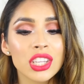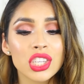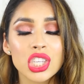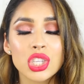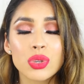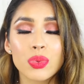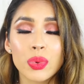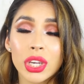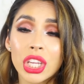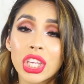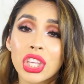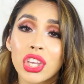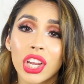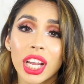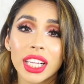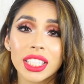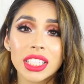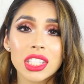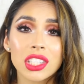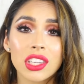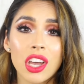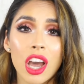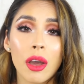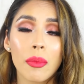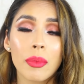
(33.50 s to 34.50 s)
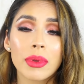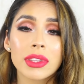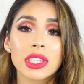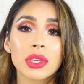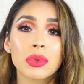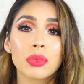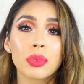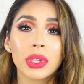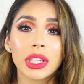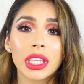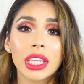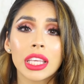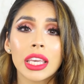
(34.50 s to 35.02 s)
Just reading you guys' comments,
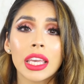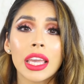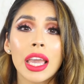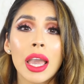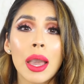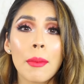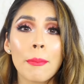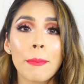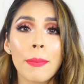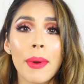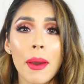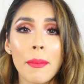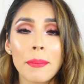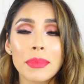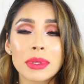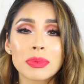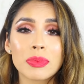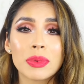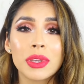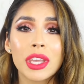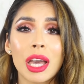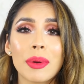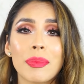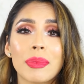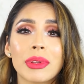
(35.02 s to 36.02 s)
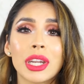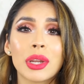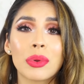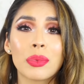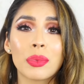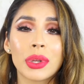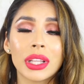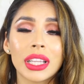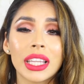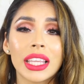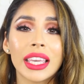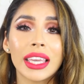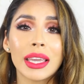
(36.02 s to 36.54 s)
it really bumps me up and it
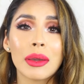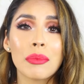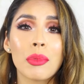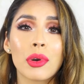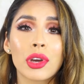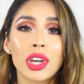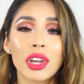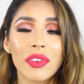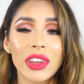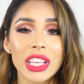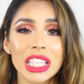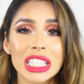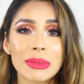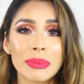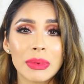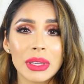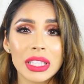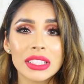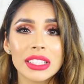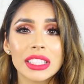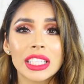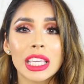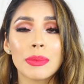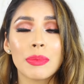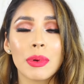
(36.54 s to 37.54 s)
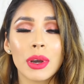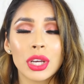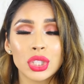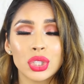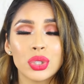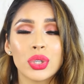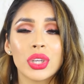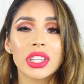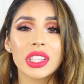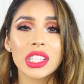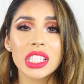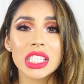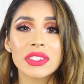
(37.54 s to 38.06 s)
really motivates me to keep on
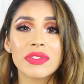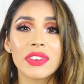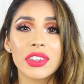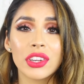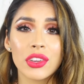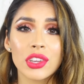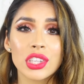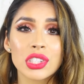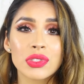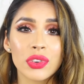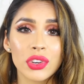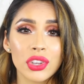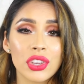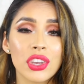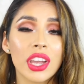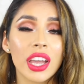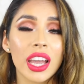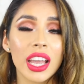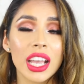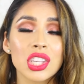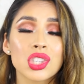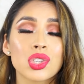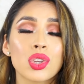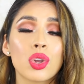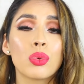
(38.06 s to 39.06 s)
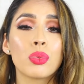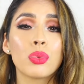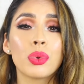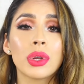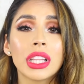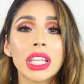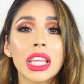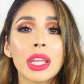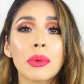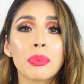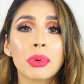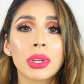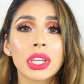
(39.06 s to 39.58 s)
doing these videos for you guys. So I
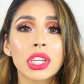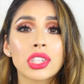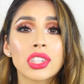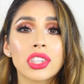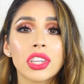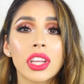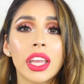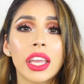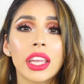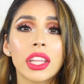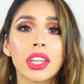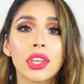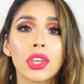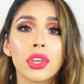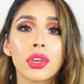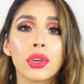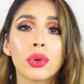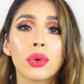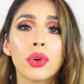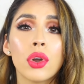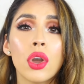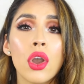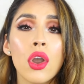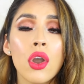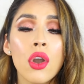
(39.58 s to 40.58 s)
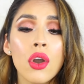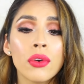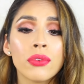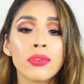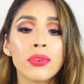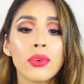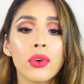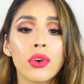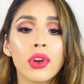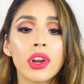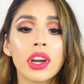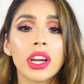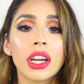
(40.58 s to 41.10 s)
really appreciate you
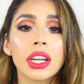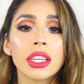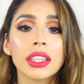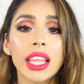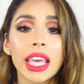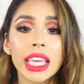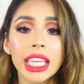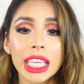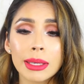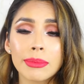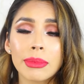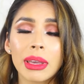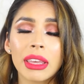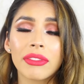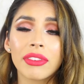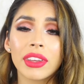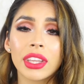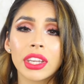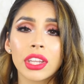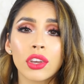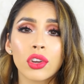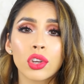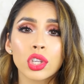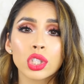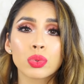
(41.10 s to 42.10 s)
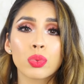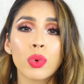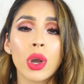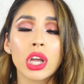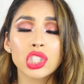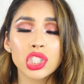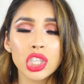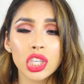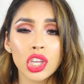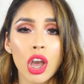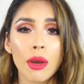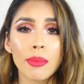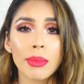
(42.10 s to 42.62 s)
for liking my videos,
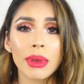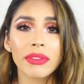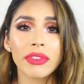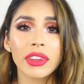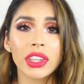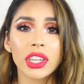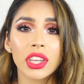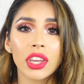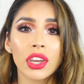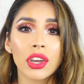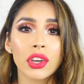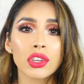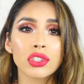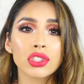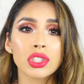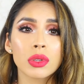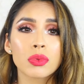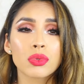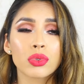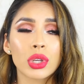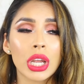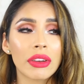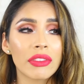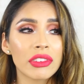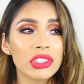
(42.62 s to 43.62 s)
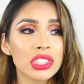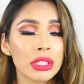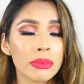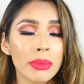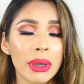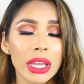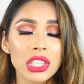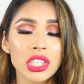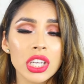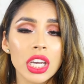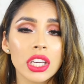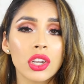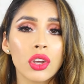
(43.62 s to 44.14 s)
watching all my videos, subscribing to
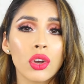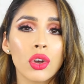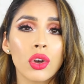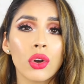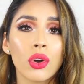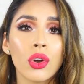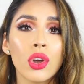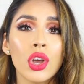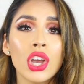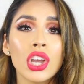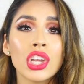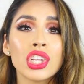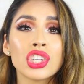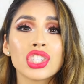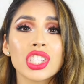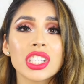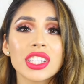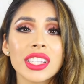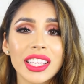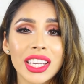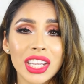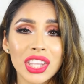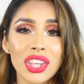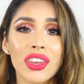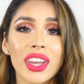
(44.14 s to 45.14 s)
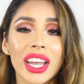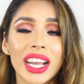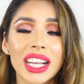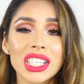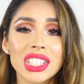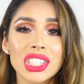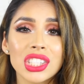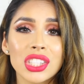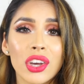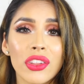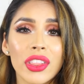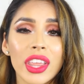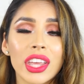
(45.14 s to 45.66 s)
my channel, just letting you
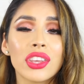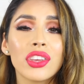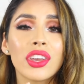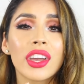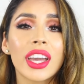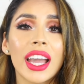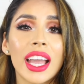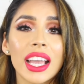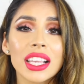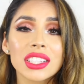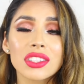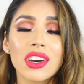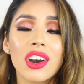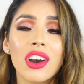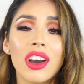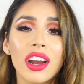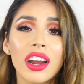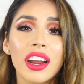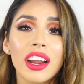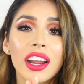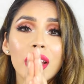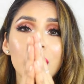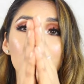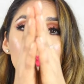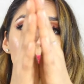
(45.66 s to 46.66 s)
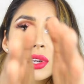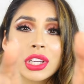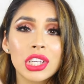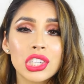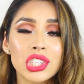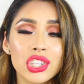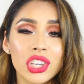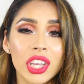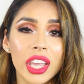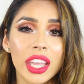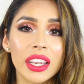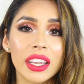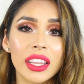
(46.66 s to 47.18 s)
guys know that you guys are
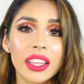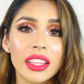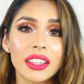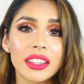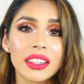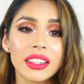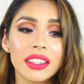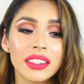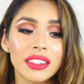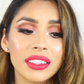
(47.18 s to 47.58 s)
appreciated